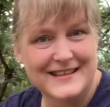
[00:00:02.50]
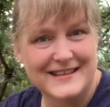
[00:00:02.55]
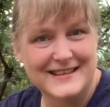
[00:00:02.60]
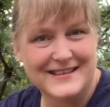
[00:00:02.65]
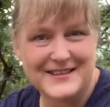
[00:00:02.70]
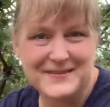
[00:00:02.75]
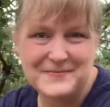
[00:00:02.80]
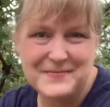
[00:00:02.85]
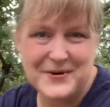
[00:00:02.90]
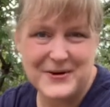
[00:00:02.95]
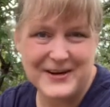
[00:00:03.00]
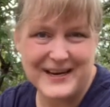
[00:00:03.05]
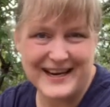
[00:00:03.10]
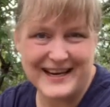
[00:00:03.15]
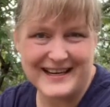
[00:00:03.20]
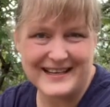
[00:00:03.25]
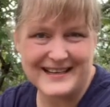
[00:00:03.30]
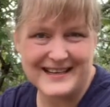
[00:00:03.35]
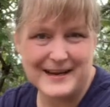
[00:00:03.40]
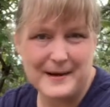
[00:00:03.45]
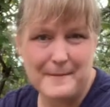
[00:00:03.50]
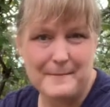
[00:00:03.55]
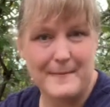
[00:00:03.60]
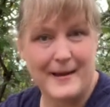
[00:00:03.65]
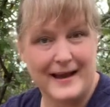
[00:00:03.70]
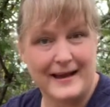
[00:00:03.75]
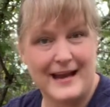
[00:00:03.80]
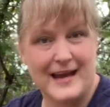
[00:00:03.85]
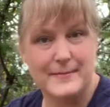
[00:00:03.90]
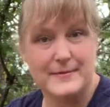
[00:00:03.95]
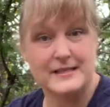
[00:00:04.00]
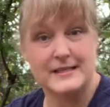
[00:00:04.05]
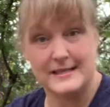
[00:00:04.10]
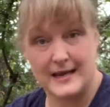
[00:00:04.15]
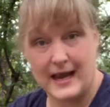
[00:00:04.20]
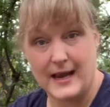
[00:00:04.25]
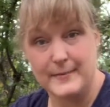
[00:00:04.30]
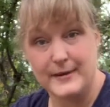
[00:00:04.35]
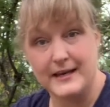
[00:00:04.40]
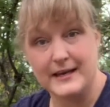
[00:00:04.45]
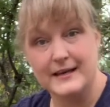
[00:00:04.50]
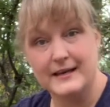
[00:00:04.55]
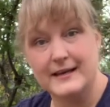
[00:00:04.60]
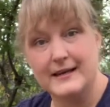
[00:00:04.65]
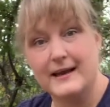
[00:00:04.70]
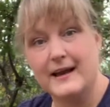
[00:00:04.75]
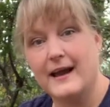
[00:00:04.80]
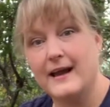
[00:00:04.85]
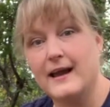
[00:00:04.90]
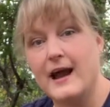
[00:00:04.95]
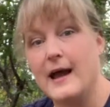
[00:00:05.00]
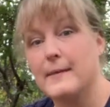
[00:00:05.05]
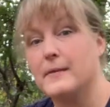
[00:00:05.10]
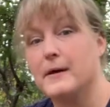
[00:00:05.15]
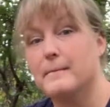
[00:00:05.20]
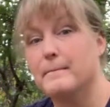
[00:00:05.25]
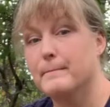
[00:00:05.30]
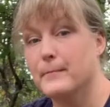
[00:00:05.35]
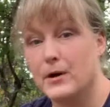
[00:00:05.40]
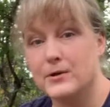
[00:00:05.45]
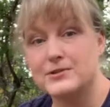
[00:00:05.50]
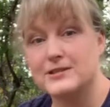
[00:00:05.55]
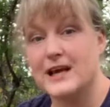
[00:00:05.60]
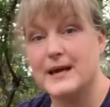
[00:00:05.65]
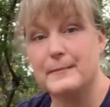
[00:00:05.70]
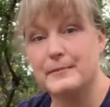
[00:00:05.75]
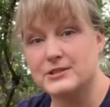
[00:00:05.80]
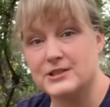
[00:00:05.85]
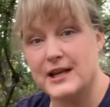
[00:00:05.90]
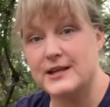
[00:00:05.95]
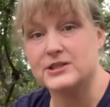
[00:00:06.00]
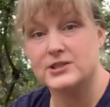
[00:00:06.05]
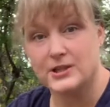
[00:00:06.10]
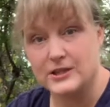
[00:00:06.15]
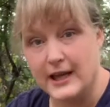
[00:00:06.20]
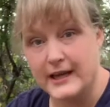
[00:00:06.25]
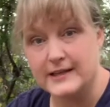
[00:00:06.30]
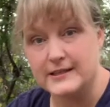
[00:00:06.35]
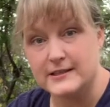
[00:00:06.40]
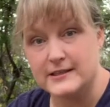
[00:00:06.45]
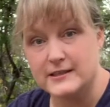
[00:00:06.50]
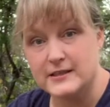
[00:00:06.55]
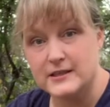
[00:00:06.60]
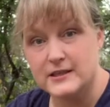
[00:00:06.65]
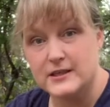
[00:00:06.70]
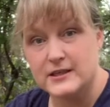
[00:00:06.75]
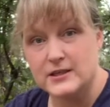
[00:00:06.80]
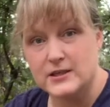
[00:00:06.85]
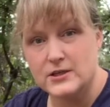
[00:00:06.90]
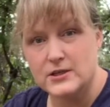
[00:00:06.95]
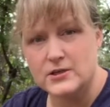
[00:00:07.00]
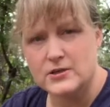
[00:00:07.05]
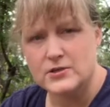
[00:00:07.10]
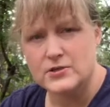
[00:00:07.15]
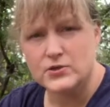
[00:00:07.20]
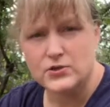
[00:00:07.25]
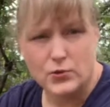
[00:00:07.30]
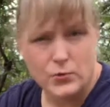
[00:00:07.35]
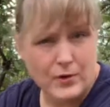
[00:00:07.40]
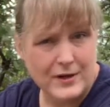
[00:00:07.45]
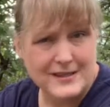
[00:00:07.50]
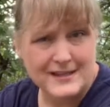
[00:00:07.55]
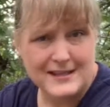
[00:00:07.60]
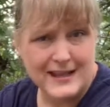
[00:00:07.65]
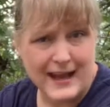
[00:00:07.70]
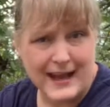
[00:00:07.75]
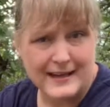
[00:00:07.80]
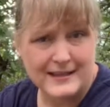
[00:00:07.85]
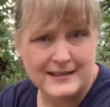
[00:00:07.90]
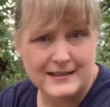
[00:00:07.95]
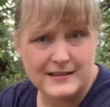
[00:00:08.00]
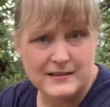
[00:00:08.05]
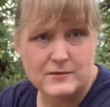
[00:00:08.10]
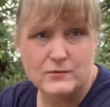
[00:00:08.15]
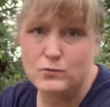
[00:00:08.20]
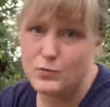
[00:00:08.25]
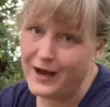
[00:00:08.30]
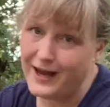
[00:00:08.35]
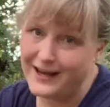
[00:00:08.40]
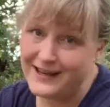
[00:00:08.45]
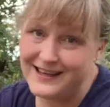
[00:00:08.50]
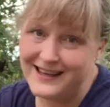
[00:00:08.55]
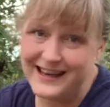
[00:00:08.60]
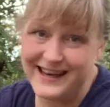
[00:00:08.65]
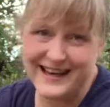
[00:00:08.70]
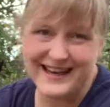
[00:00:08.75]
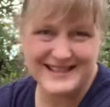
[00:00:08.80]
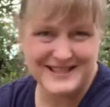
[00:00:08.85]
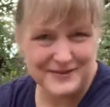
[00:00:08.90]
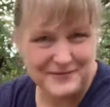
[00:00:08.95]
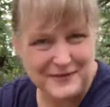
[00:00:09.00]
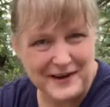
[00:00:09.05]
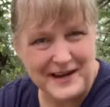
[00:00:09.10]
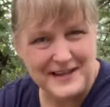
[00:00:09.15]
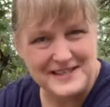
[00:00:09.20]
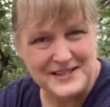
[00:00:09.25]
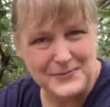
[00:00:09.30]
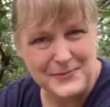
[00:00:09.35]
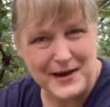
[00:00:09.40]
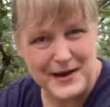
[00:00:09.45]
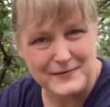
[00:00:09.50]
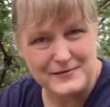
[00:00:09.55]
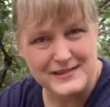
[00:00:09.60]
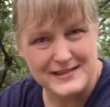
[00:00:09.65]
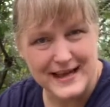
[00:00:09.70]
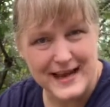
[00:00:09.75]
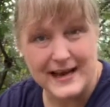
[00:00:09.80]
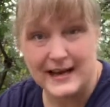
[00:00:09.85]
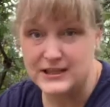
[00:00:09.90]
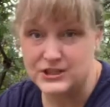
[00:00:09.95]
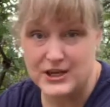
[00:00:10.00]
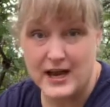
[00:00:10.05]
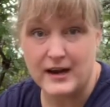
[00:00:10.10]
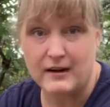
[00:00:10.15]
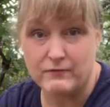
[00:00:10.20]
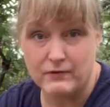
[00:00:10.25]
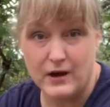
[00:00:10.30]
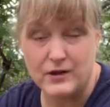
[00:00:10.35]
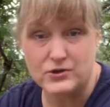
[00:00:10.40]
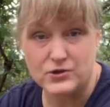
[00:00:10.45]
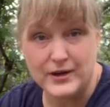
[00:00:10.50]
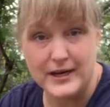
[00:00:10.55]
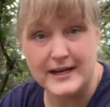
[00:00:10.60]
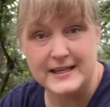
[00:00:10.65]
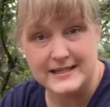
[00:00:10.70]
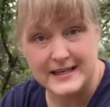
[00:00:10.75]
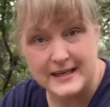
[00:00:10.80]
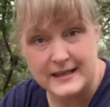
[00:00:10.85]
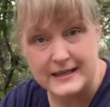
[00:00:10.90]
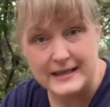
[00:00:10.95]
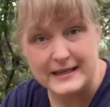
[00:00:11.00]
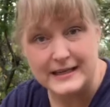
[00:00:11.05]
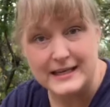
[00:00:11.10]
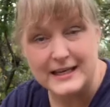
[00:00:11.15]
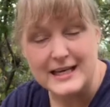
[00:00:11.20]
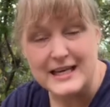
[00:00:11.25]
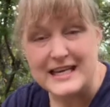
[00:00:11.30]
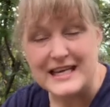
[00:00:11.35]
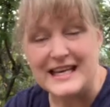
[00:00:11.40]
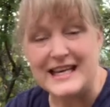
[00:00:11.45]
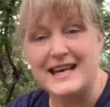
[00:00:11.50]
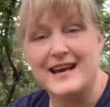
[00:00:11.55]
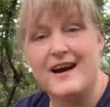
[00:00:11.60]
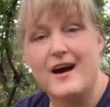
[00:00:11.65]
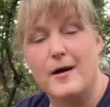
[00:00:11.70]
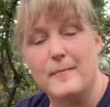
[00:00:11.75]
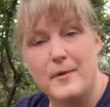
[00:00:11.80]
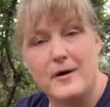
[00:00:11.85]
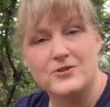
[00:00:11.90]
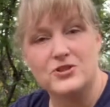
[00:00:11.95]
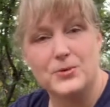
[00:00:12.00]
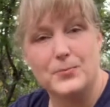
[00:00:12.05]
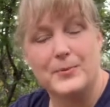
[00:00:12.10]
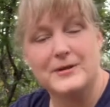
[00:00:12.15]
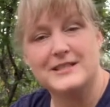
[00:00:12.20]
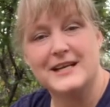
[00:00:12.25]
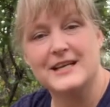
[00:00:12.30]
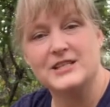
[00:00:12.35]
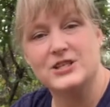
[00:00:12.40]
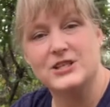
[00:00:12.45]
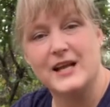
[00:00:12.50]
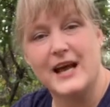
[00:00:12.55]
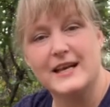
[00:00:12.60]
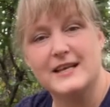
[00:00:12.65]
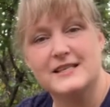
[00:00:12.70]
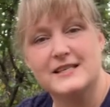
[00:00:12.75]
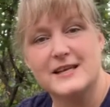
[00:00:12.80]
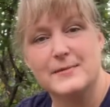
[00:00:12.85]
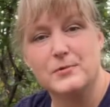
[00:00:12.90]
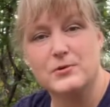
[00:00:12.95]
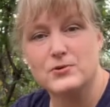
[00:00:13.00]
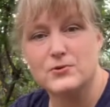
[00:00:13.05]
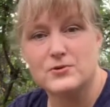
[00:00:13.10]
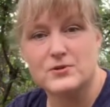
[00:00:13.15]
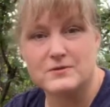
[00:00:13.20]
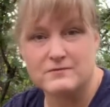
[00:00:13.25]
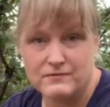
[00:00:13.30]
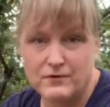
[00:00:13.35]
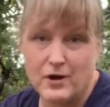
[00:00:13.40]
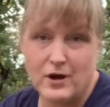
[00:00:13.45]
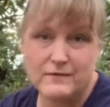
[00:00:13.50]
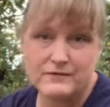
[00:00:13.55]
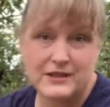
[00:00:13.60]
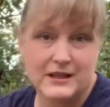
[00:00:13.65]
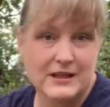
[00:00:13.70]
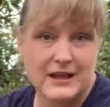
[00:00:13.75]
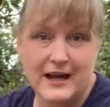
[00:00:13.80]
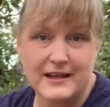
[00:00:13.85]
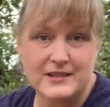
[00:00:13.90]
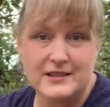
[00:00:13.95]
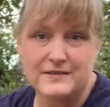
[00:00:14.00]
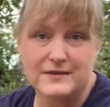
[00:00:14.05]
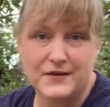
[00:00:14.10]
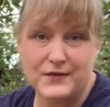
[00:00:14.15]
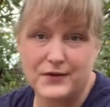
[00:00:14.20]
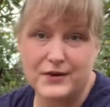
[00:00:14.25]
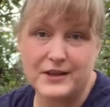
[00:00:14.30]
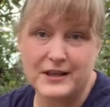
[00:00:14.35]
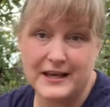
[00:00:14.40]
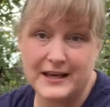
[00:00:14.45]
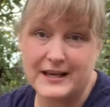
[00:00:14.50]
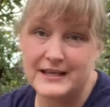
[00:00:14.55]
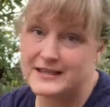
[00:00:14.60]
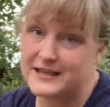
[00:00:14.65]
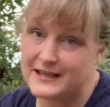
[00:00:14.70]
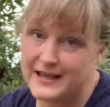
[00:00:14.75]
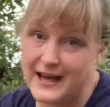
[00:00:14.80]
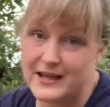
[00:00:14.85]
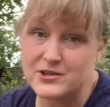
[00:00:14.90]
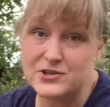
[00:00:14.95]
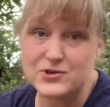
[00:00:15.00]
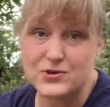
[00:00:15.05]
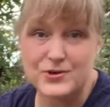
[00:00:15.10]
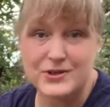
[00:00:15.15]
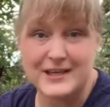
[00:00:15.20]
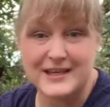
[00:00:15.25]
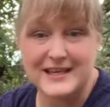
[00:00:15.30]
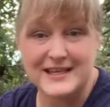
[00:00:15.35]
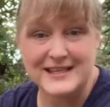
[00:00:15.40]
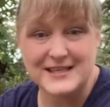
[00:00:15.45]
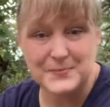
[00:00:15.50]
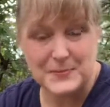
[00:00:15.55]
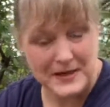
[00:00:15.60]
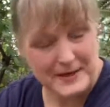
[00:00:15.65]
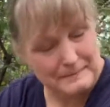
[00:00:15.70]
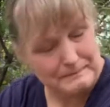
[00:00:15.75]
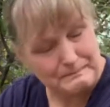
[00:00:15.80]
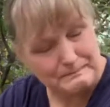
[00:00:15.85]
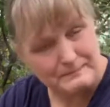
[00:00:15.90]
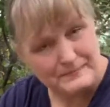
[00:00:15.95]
Good morning. My name is Tammy, and I'm a multipotentialite. So what's that? Well, it's a fancy way of saying a jack of all trades, I think. A multipotentialite is someone who's involved in lots of different things, and that certainly is me.